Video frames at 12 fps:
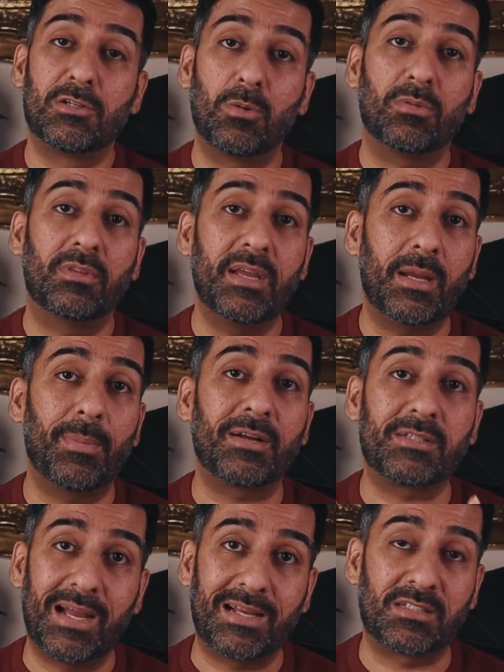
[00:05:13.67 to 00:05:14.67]
So think
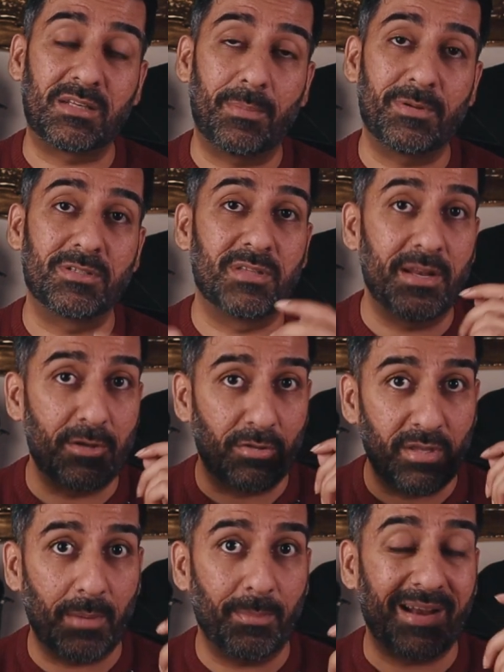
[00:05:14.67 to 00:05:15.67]
about tank slappers, then you
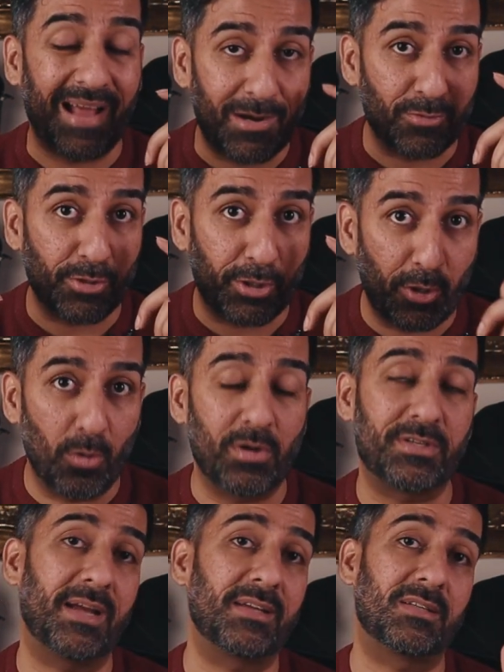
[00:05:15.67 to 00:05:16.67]
think about how to
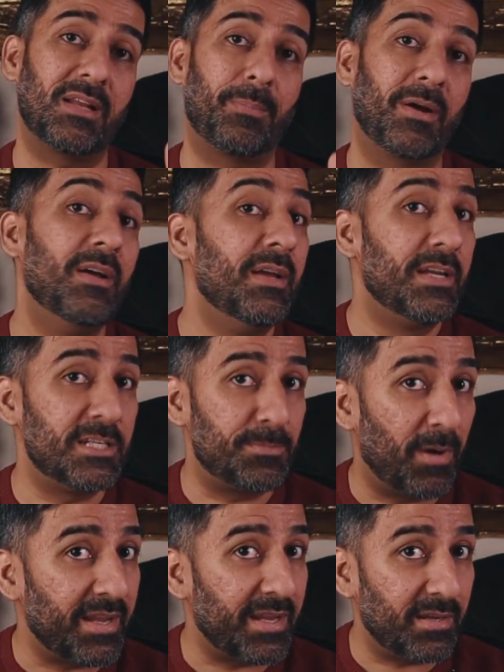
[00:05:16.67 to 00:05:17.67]
cure a tank slapper is
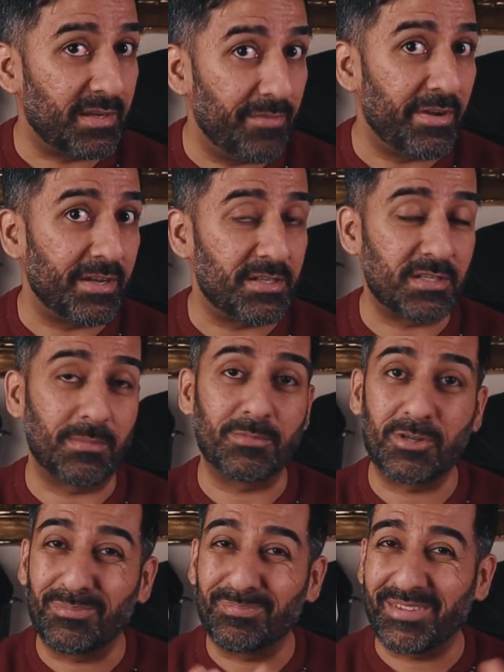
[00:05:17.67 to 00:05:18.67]
by giving it
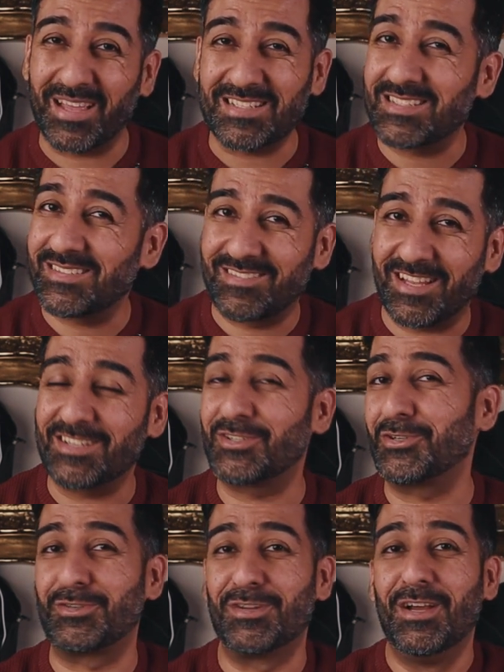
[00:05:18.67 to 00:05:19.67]
some. So that's
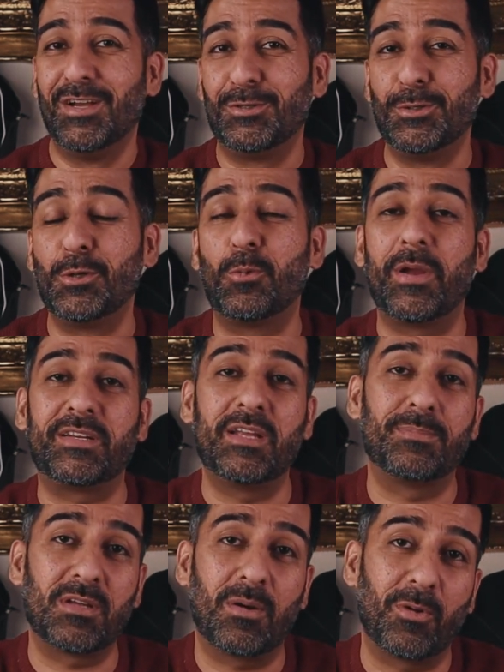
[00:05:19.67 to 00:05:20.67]
just two quick
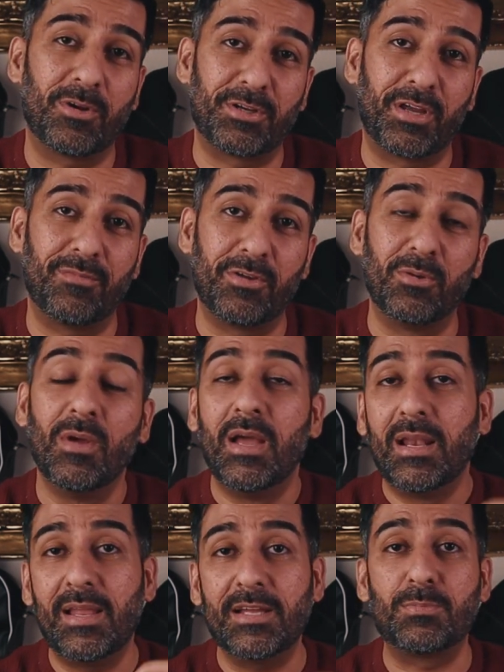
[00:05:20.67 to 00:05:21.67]
tips I wanted to give you.
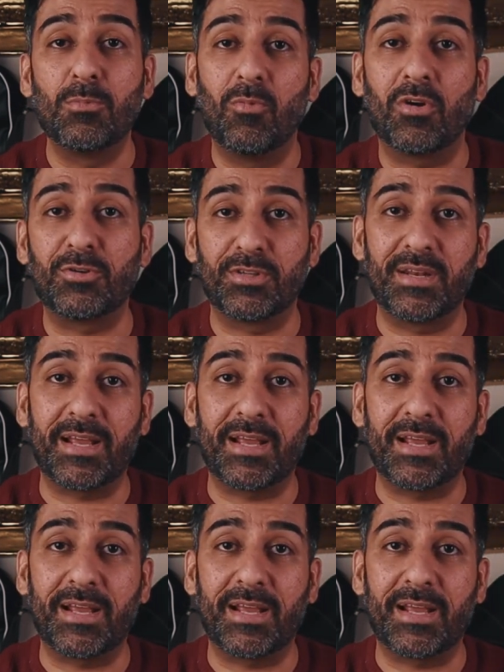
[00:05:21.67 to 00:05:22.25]
Let's move on to